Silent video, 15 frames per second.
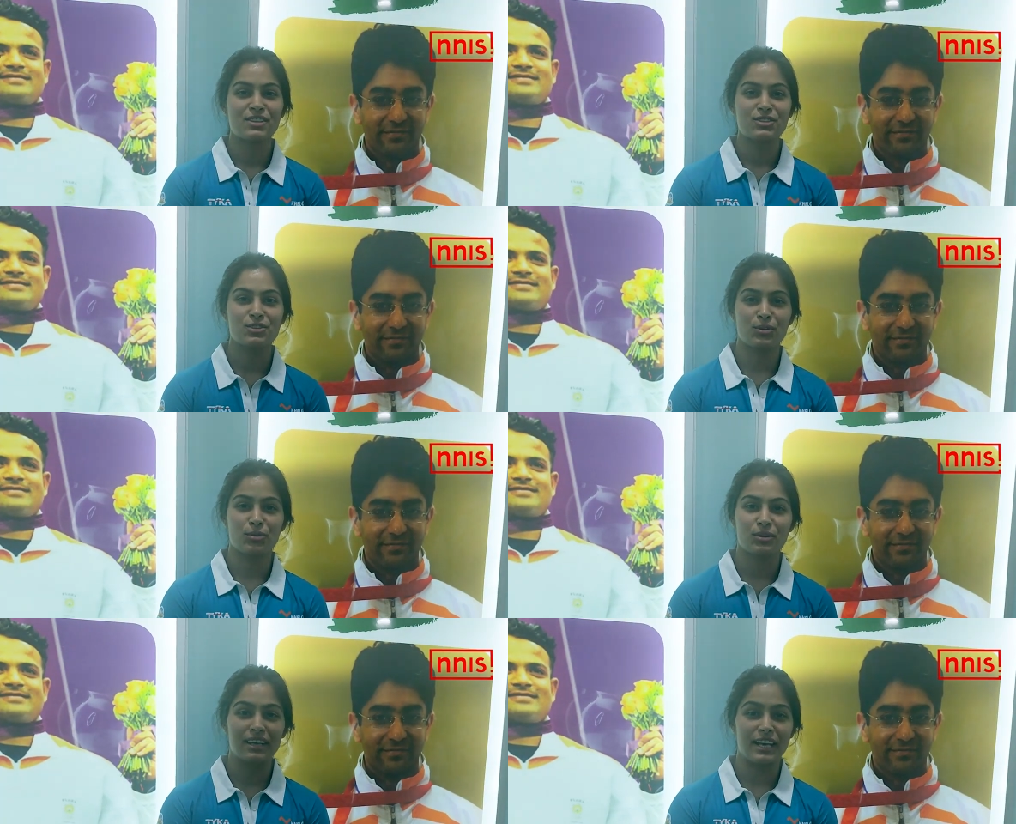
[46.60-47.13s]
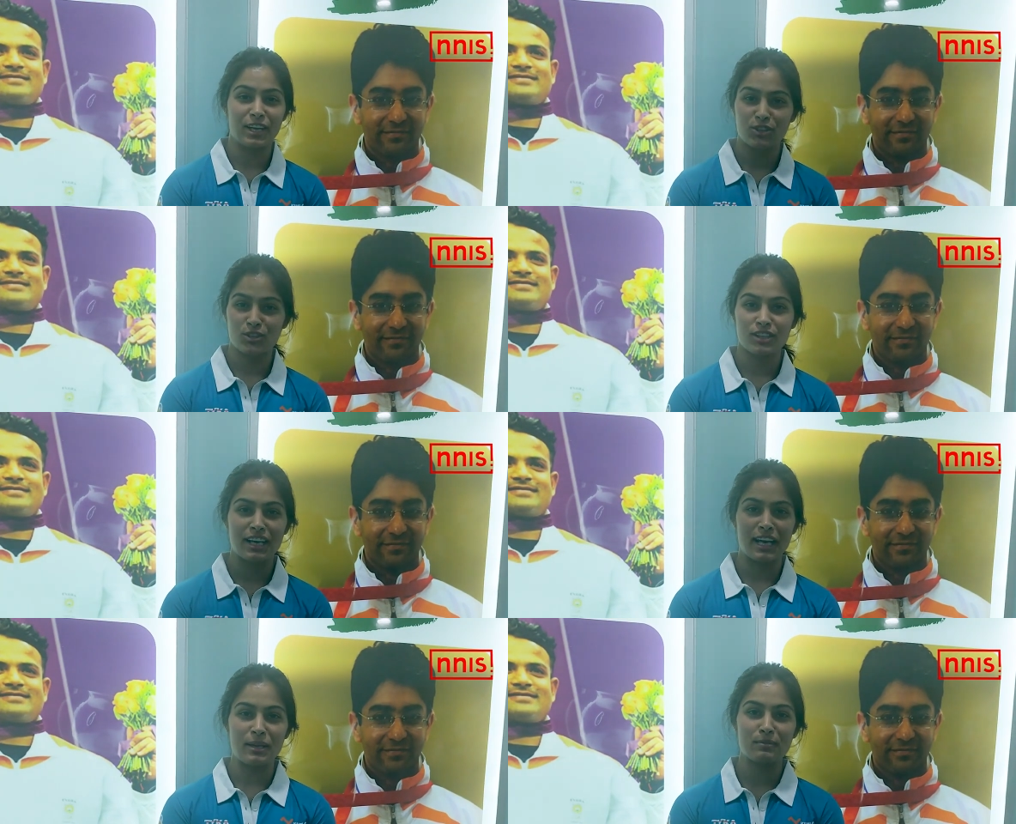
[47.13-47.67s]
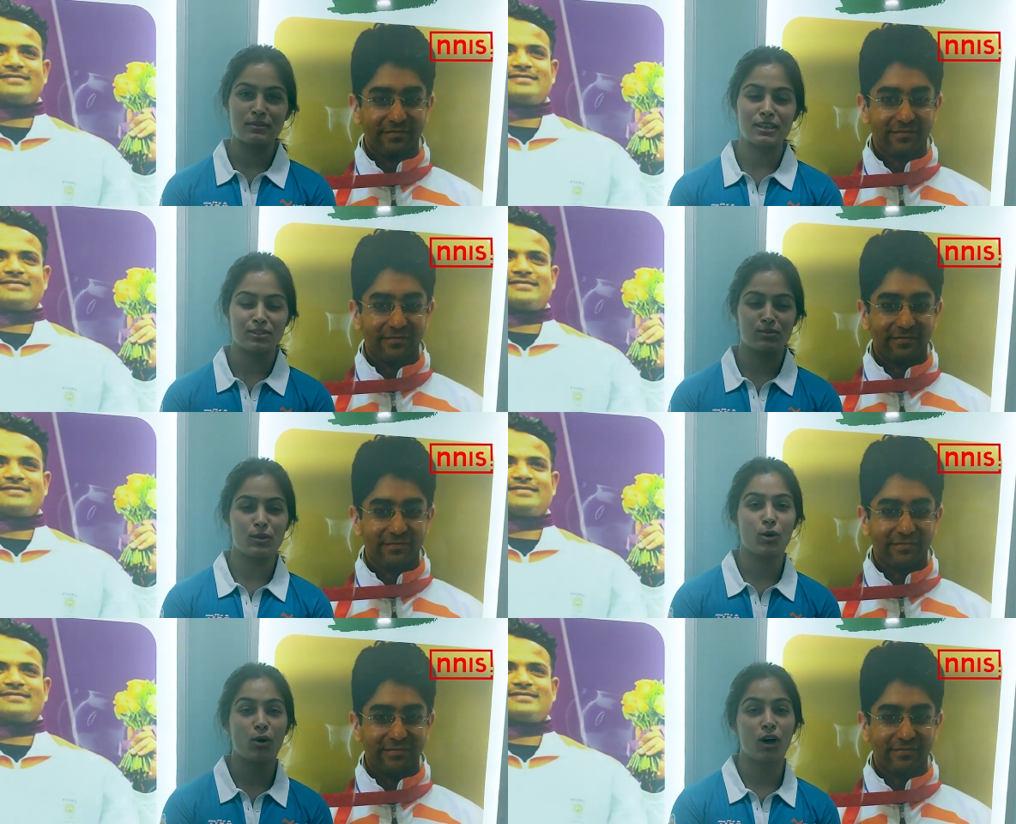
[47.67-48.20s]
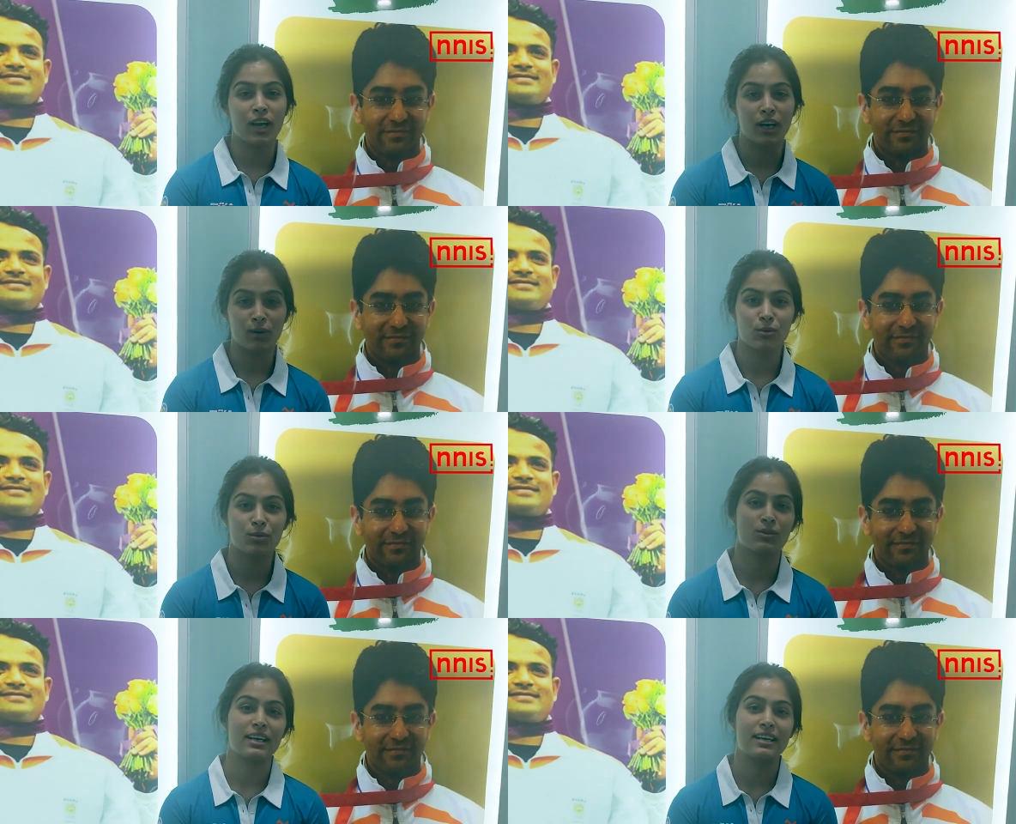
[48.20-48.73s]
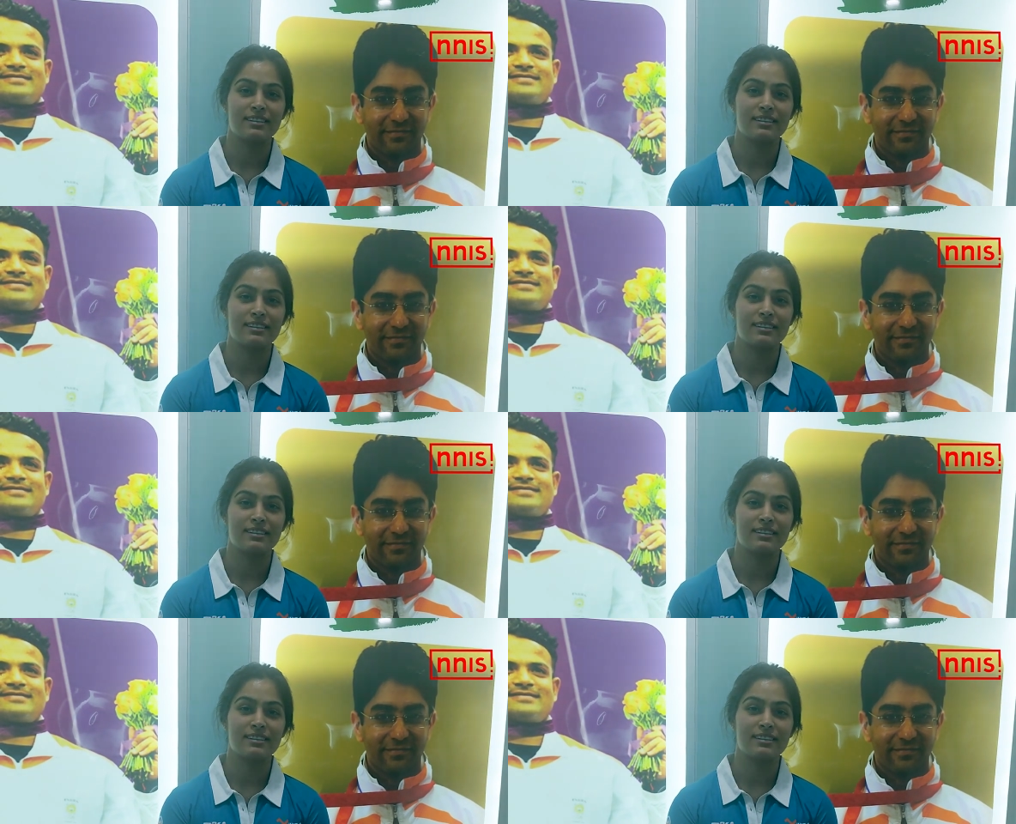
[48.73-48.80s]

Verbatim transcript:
Speaker 1: So the Asian Games, as we all know,